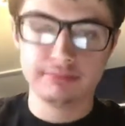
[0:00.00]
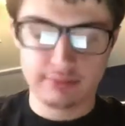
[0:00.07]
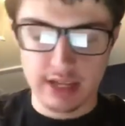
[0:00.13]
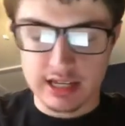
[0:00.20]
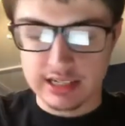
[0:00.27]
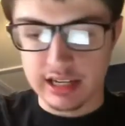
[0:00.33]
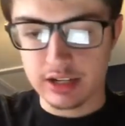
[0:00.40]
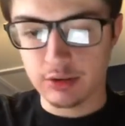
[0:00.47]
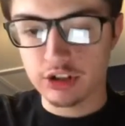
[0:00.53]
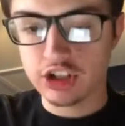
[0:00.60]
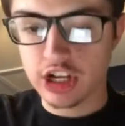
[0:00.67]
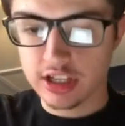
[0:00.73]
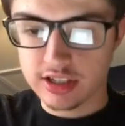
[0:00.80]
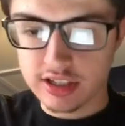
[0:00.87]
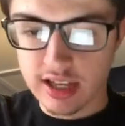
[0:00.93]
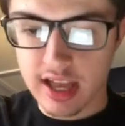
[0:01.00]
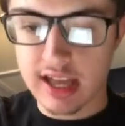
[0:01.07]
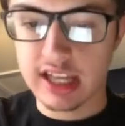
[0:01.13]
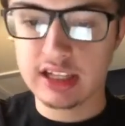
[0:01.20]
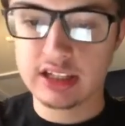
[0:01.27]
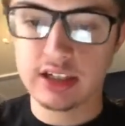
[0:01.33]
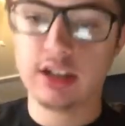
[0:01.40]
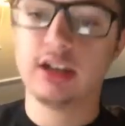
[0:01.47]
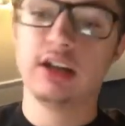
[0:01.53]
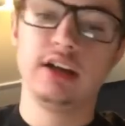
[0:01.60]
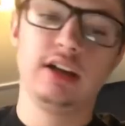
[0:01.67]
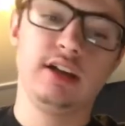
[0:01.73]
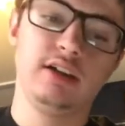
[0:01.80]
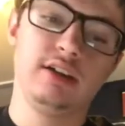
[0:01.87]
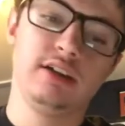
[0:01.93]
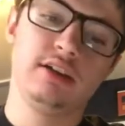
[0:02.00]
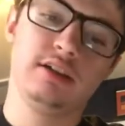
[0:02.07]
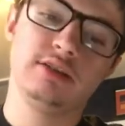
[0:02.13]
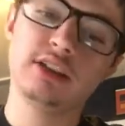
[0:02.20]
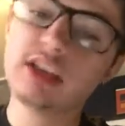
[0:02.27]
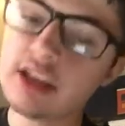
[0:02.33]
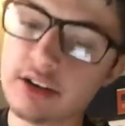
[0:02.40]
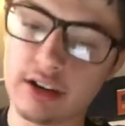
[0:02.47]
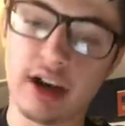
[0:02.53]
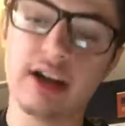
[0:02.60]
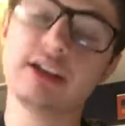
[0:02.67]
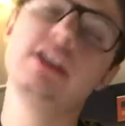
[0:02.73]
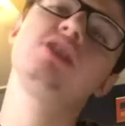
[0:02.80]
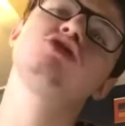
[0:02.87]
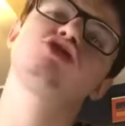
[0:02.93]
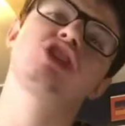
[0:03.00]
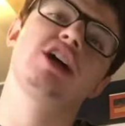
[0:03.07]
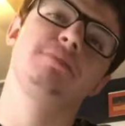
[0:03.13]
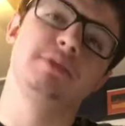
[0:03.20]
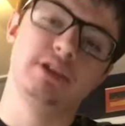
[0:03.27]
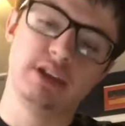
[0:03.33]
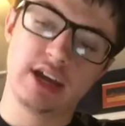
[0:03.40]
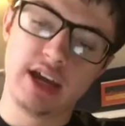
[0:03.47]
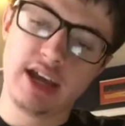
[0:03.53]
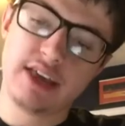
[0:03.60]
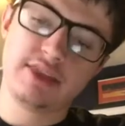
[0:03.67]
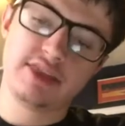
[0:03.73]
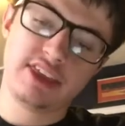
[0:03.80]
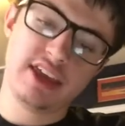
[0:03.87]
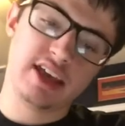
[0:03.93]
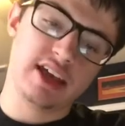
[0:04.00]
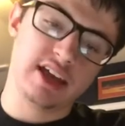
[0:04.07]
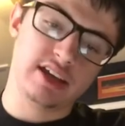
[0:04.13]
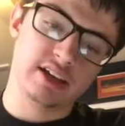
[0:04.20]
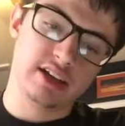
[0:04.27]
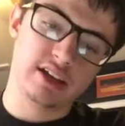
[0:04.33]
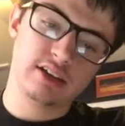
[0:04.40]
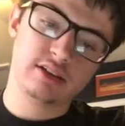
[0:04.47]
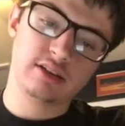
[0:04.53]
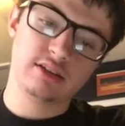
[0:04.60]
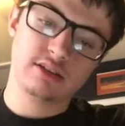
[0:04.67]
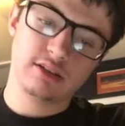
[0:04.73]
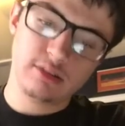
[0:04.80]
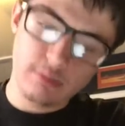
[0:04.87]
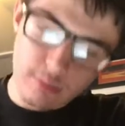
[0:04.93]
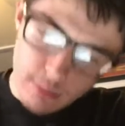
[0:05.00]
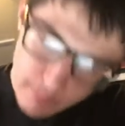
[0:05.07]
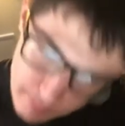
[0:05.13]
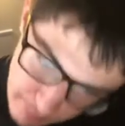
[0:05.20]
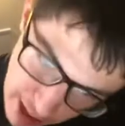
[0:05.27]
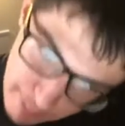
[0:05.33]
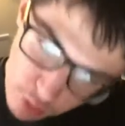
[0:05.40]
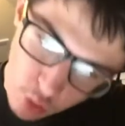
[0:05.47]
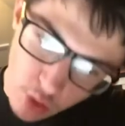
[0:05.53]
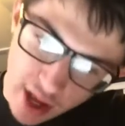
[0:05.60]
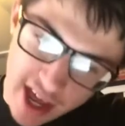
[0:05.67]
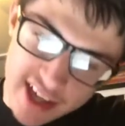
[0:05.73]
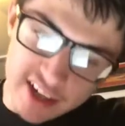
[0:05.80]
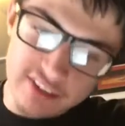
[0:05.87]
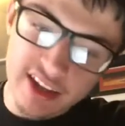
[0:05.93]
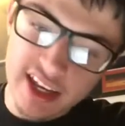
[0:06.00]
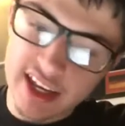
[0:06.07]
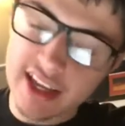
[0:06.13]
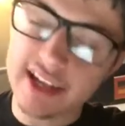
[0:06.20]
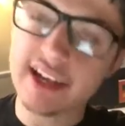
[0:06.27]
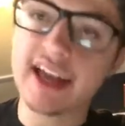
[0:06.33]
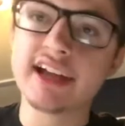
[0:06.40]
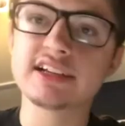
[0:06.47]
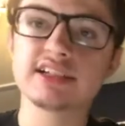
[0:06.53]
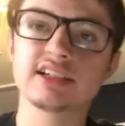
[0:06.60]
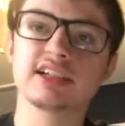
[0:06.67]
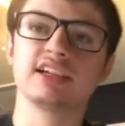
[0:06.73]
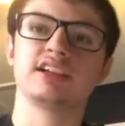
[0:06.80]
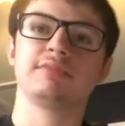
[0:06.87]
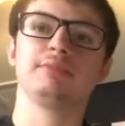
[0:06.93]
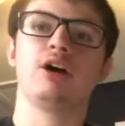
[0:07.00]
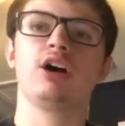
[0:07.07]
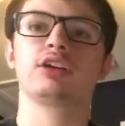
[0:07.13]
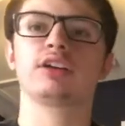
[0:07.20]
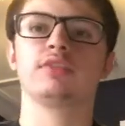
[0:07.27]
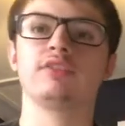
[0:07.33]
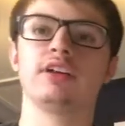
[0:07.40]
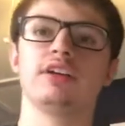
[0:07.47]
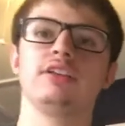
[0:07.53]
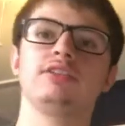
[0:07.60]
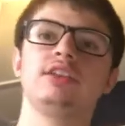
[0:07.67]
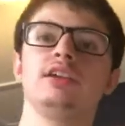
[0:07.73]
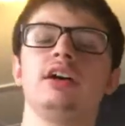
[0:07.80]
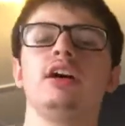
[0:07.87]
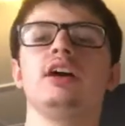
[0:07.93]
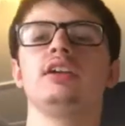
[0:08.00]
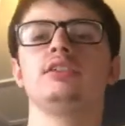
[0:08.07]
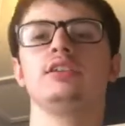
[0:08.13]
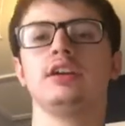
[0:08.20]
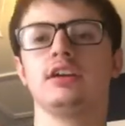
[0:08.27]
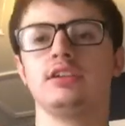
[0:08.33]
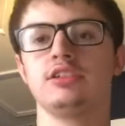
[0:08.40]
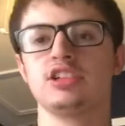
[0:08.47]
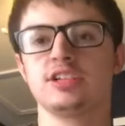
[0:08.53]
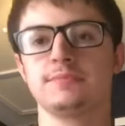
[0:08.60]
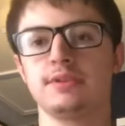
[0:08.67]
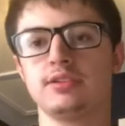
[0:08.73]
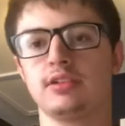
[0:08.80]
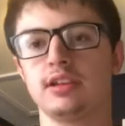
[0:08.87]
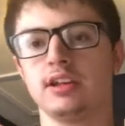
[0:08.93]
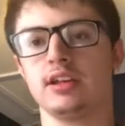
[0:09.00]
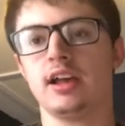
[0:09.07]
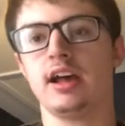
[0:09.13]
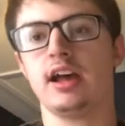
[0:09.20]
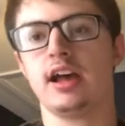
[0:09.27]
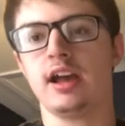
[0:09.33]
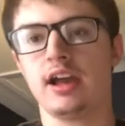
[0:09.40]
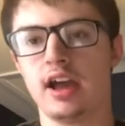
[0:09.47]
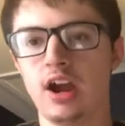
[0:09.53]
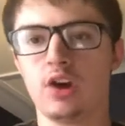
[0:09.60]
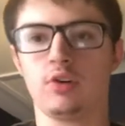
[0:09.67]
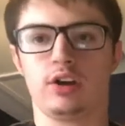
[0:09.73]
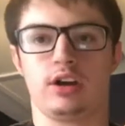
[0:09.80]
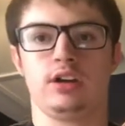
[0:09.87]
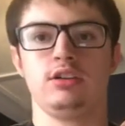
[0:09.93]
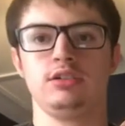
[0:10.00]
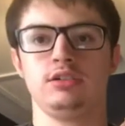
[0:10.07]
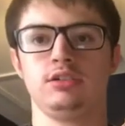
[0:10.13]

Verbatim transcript: Yes, I know it's Shinsuke. The Intercontinental Champion. And then my boy out of NXT, part of the Undisputed Era.